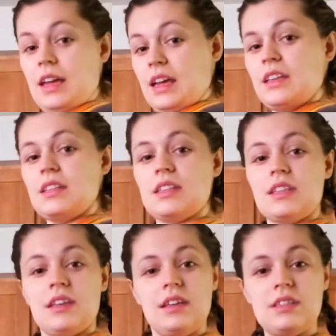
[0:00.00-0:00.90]
It's
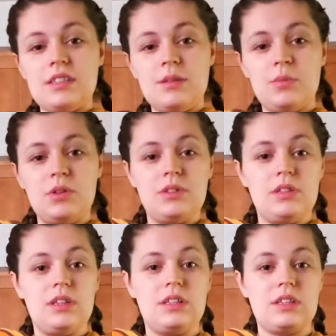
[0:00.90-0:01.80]
simple,
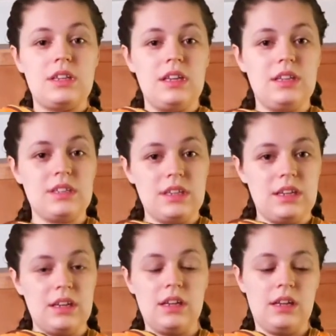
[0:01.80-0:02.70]
it's
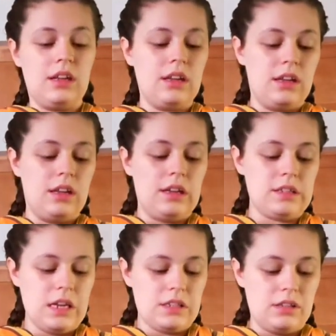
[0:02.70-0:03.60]
easy, it
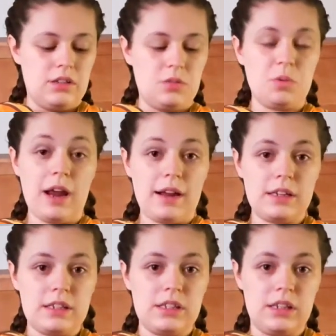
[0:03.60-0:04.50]
takes a little
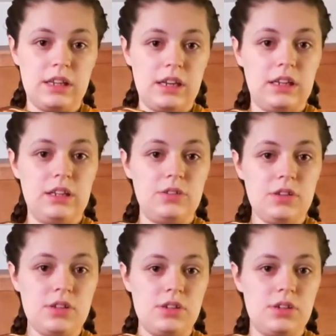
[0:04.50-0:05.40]
practice and getting
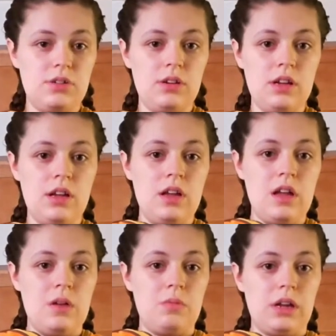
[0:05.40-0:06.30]
used to,
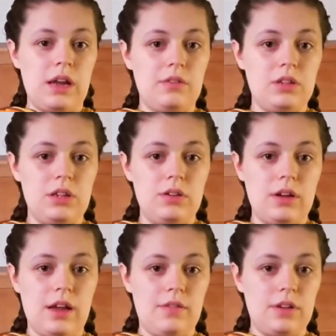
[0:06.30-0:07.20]
but after you
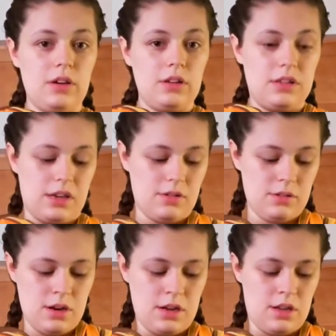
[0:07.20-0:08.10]
have it all down,
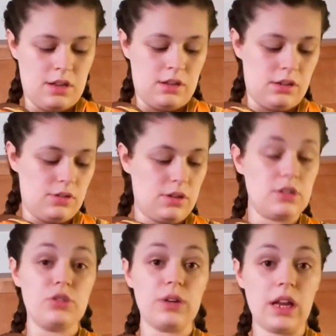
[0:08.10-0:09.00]
you can
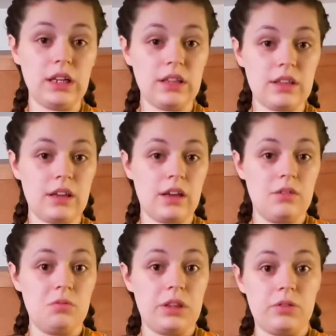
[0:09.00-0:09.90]
do anything
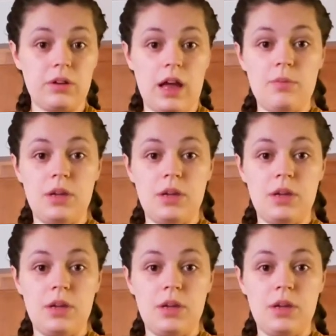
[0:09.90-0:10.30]
with a wrap.